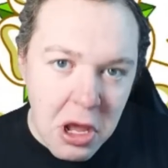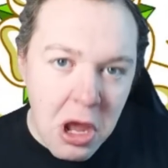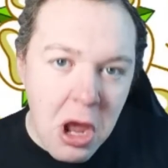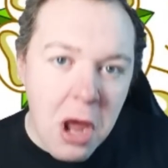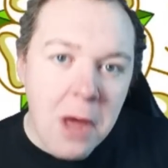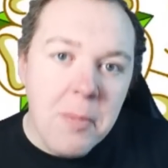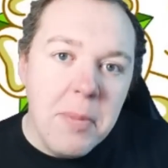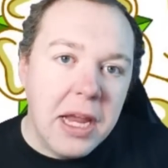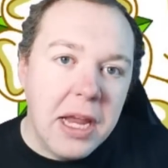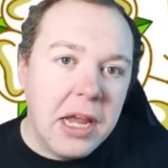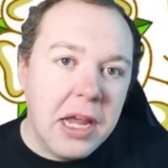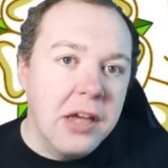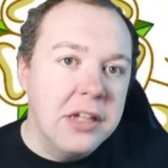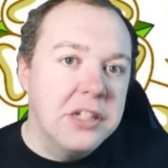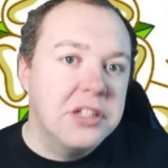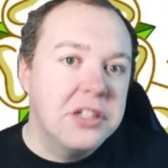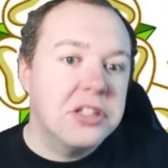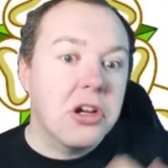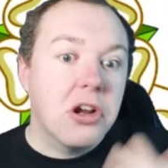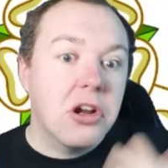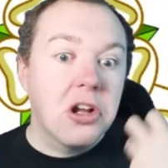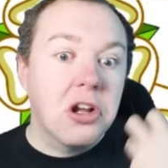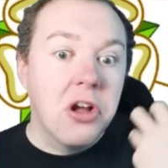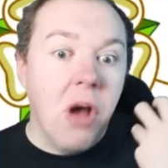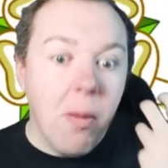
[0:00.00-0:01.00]
because
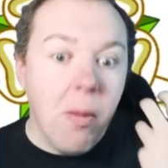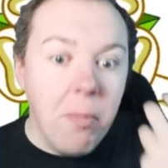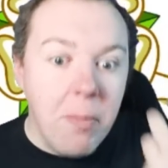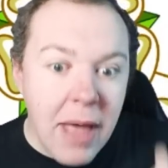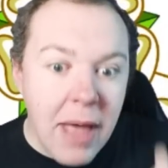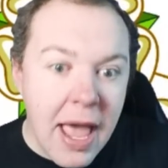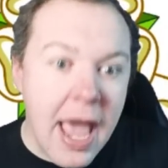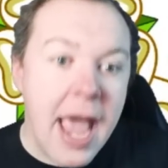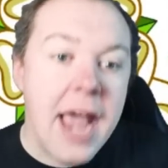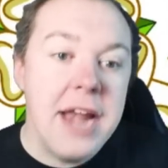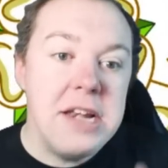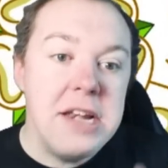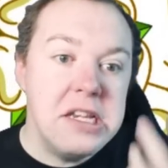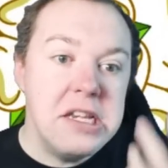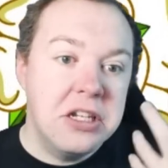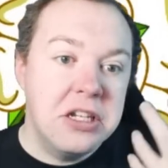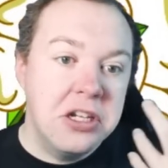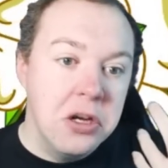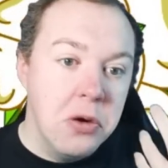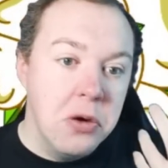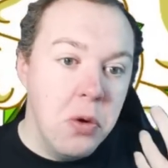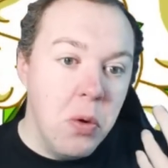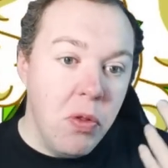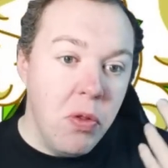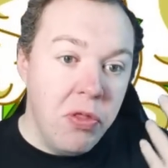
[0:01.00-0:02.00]
compared
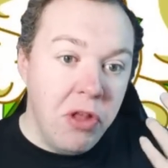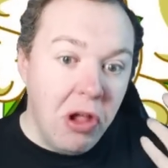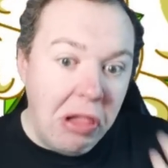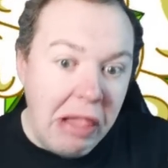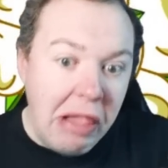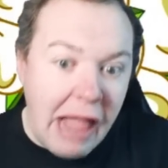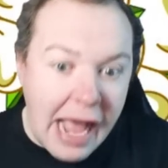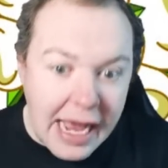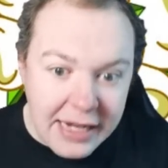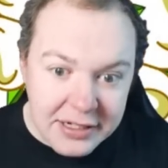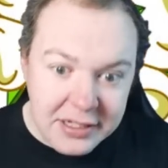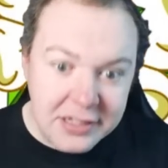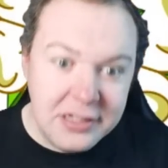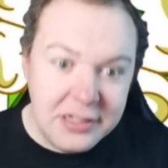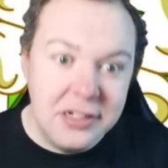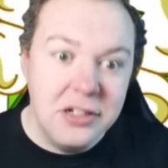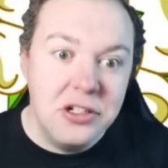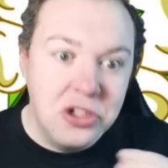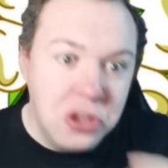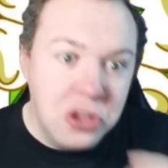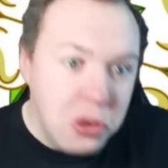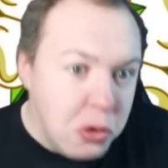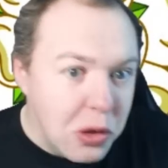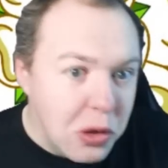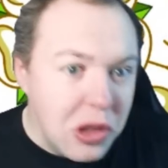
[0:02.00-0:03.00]
to the last
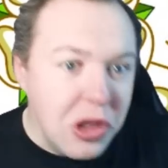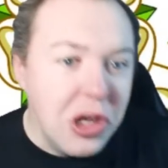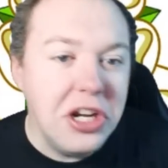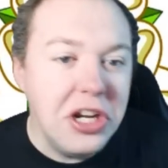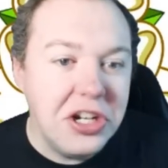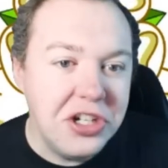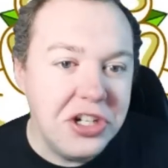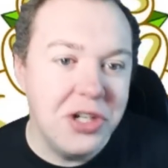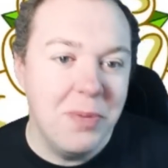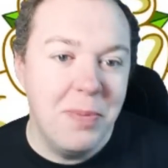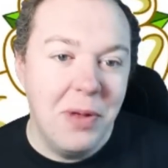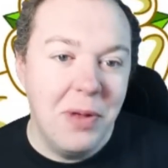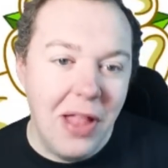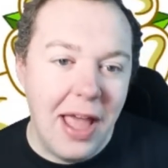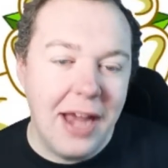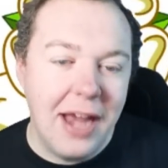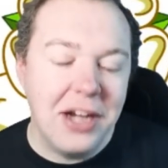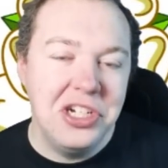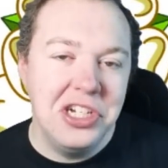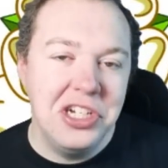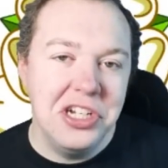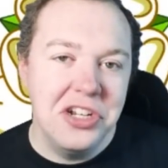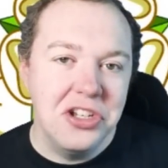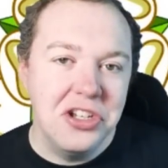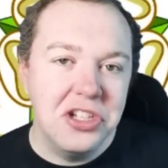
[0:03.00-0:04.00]
two leadership
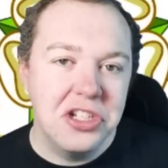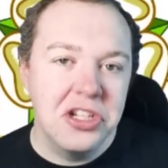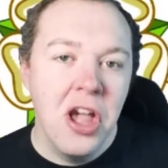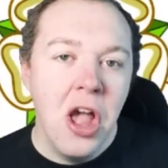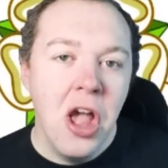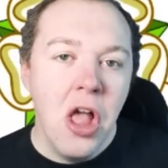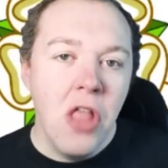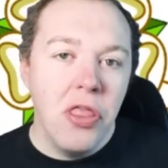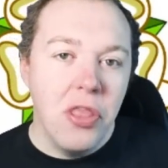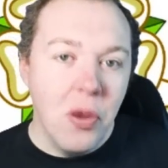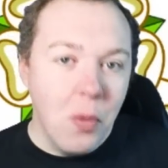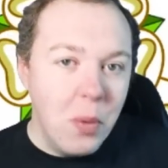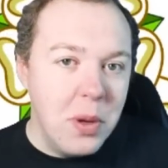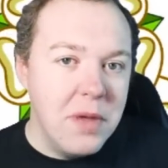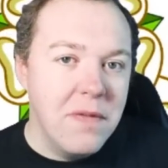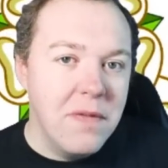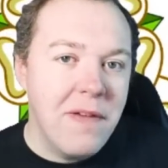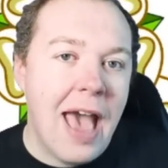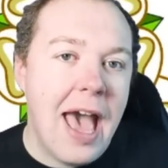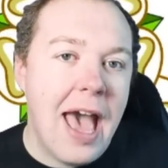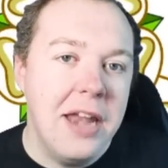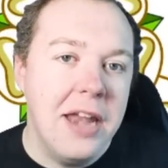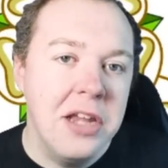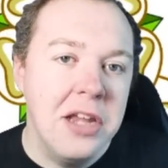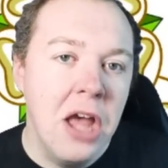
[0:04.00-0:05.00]
elections that we've
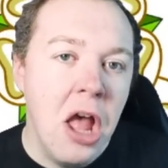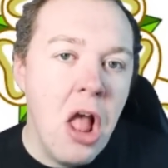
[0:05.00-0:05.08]
had,